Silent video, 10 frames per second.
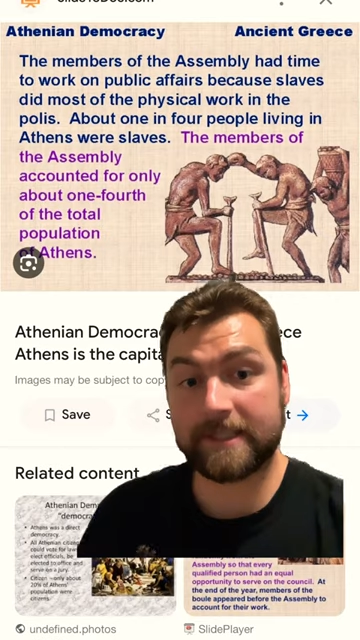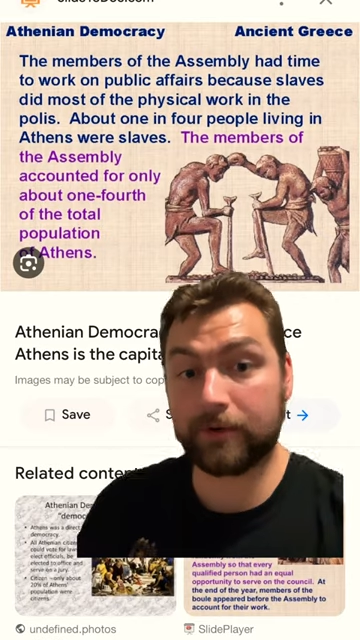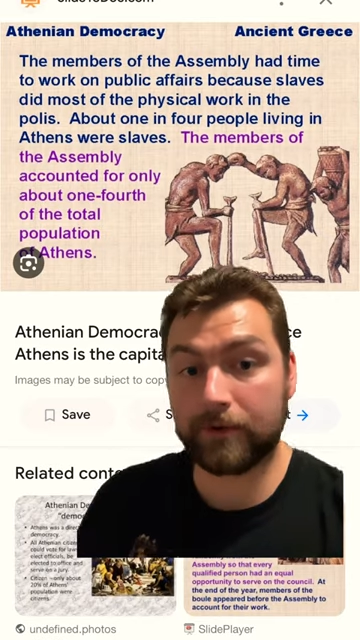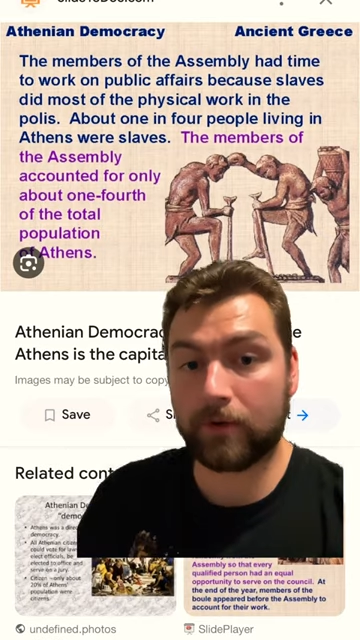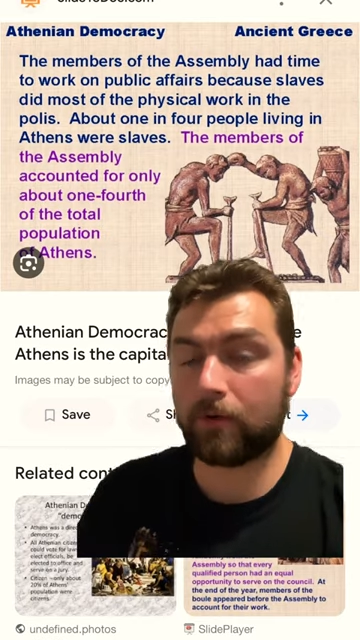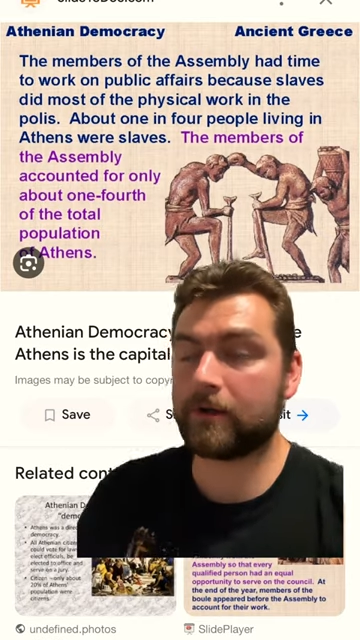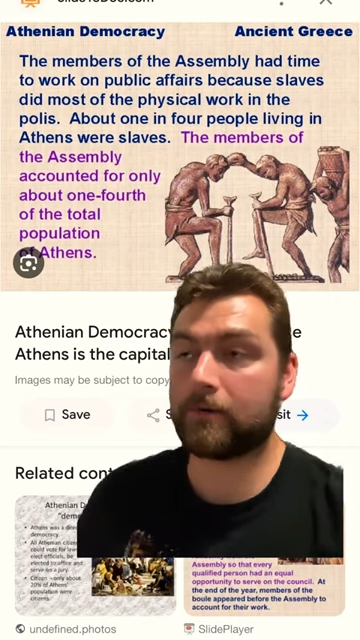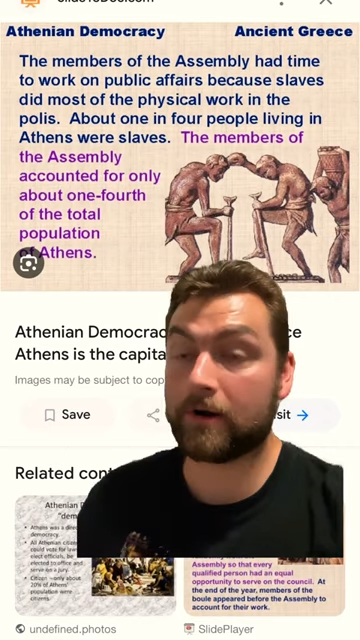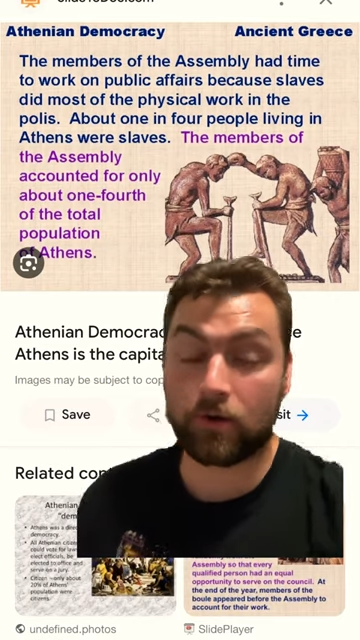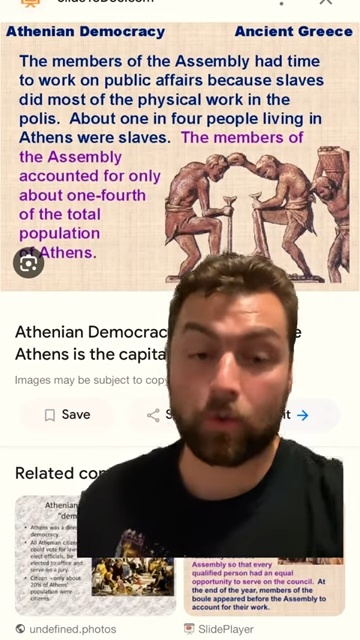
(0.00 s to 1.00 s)
Still though, only
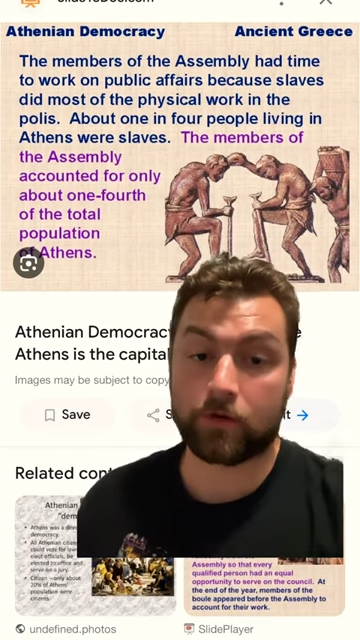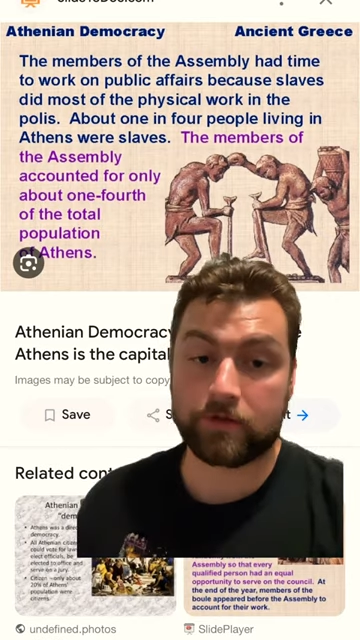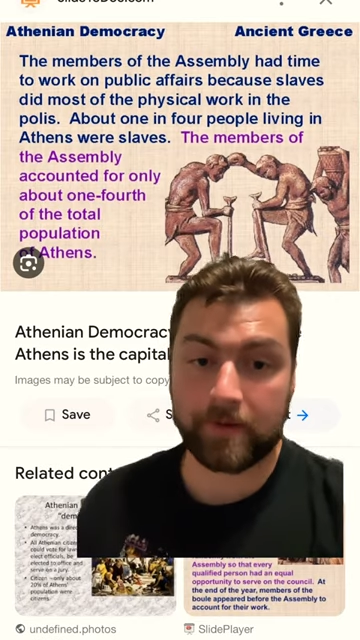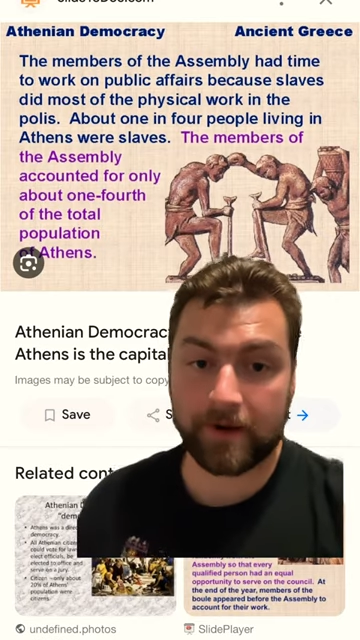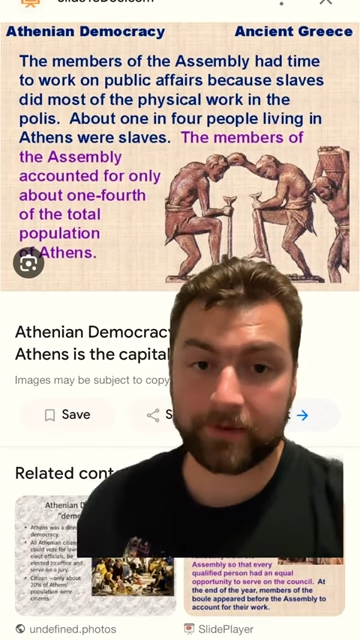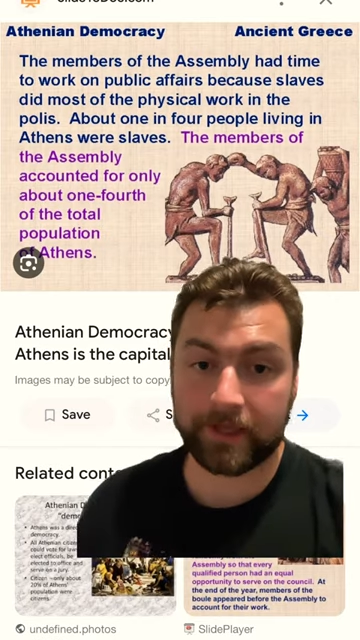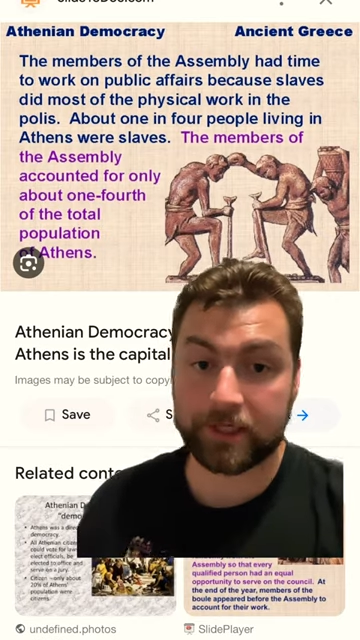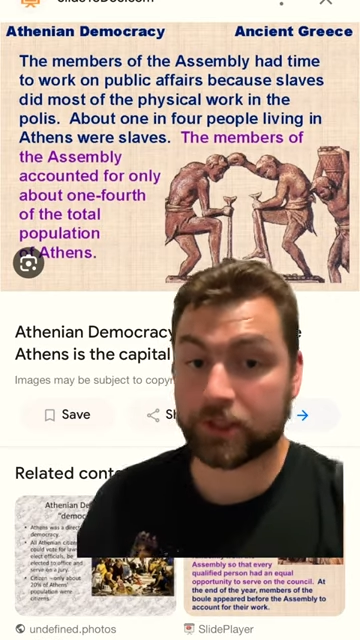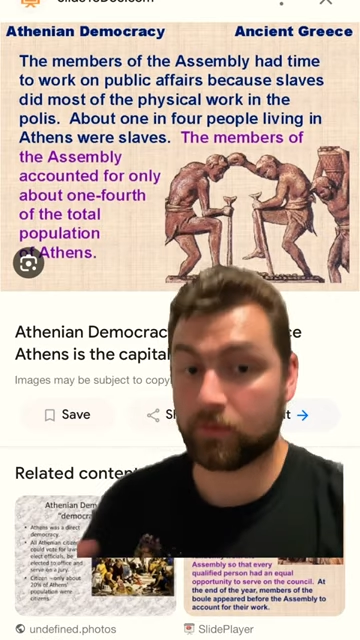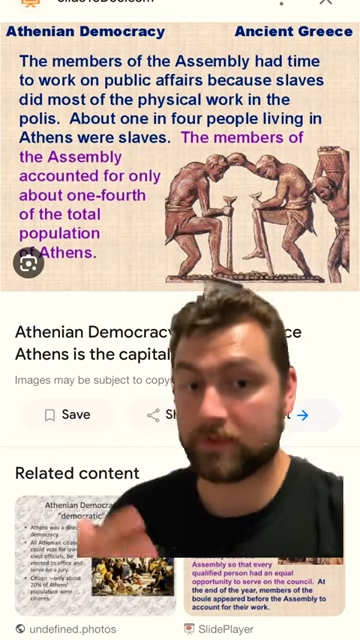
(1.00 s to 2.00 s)
around 25% of the
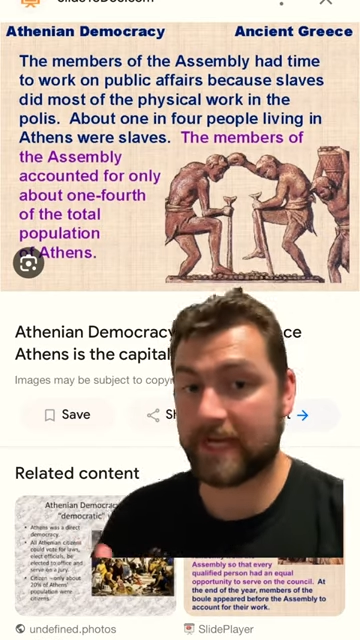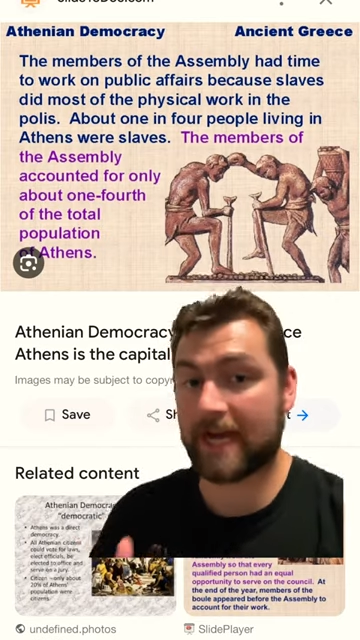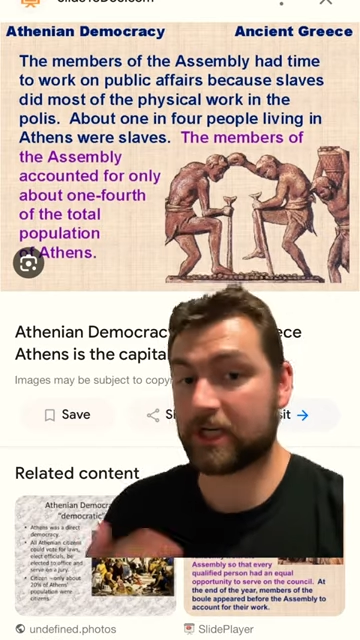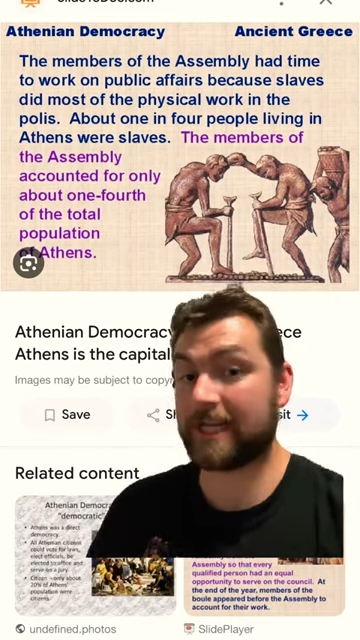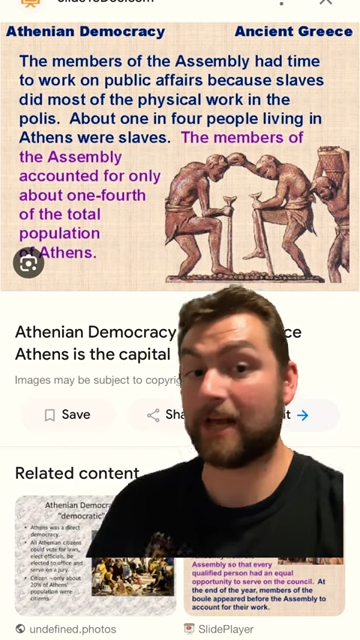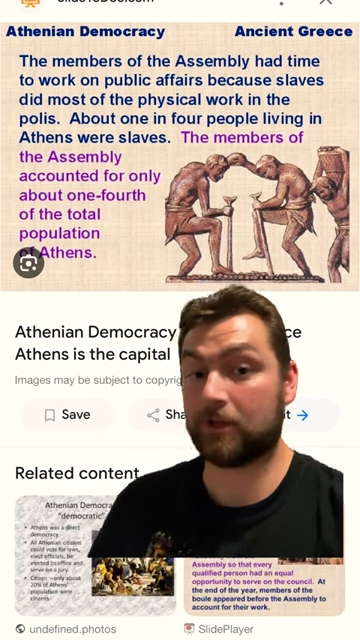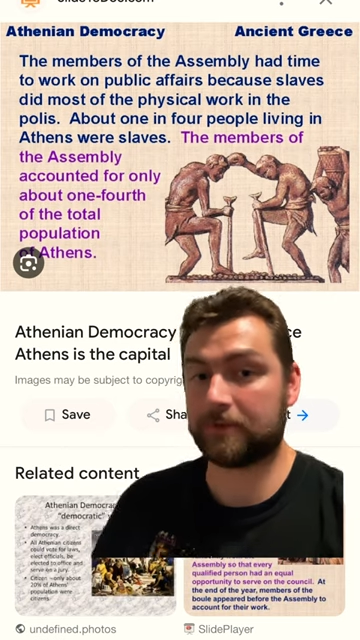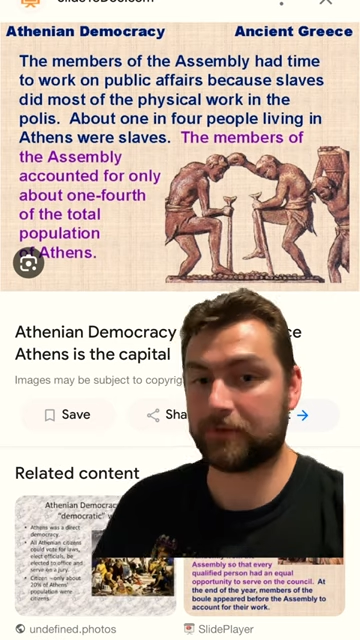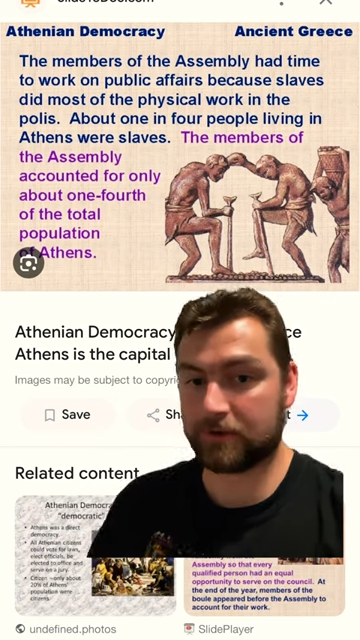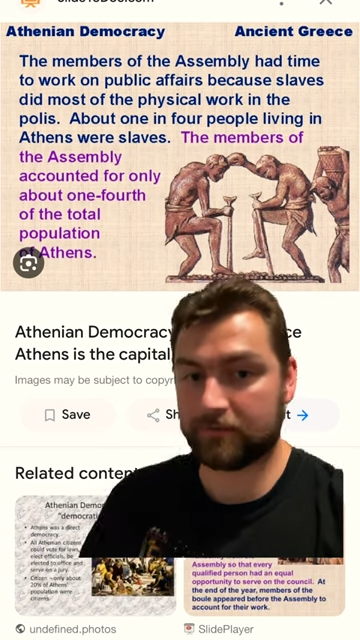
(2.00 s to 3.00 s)
population was actually
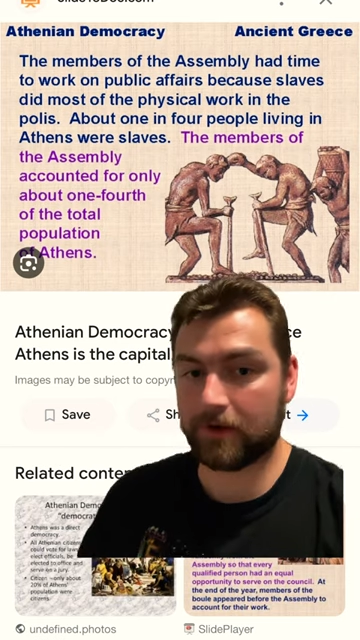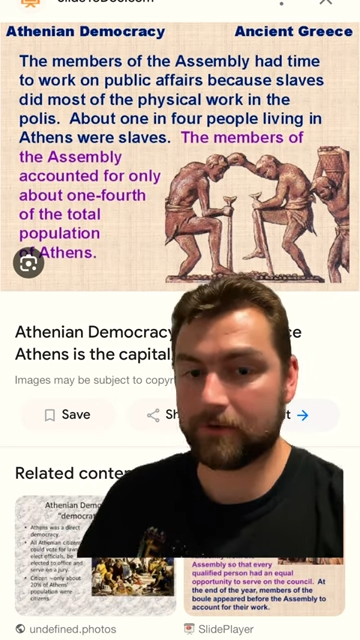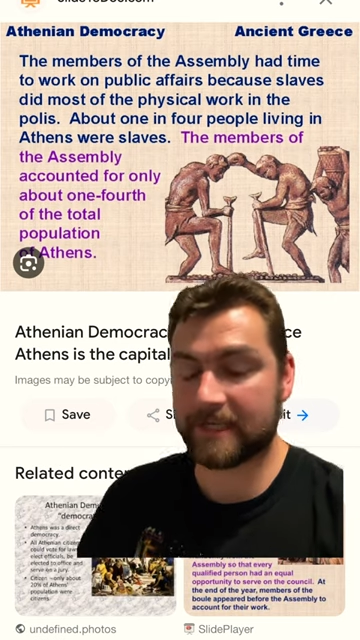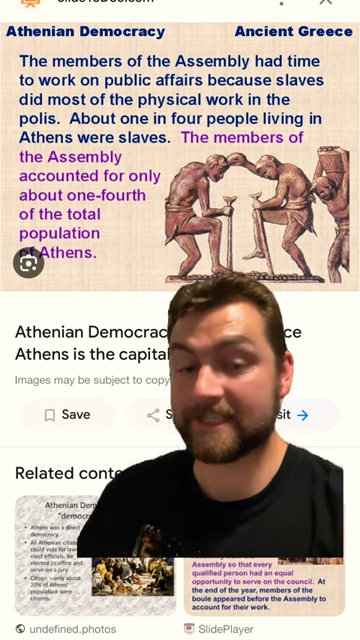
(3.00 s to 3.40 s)
eligible to vote,